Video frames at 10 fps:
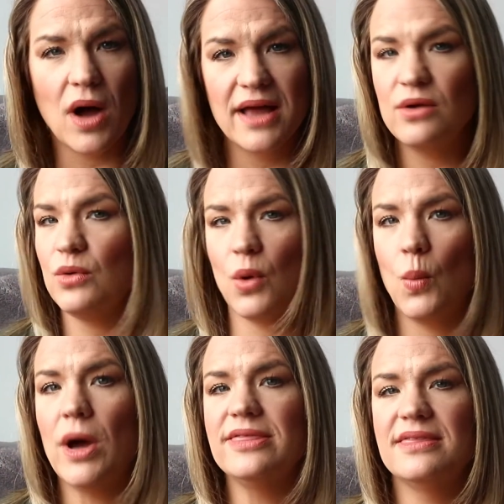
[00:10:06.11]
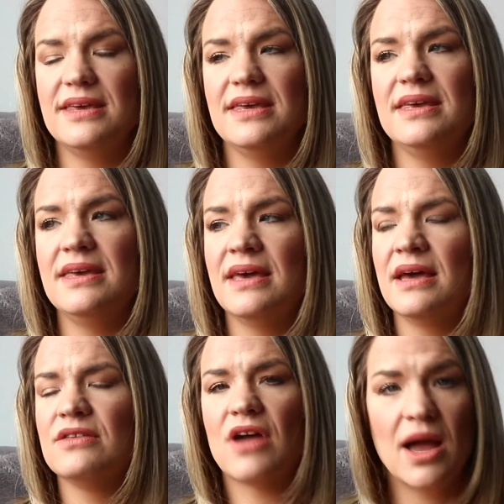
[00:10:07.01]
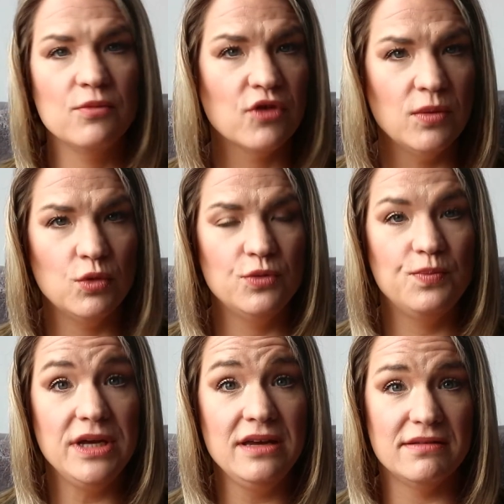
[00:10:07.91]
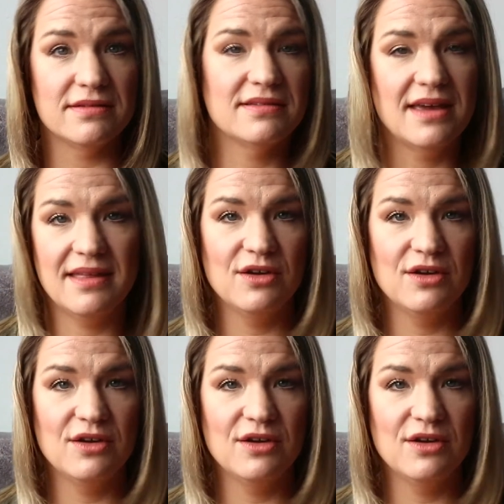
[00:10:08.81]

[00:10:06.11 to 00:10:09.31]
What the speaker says: I don't know what the time frame would be to say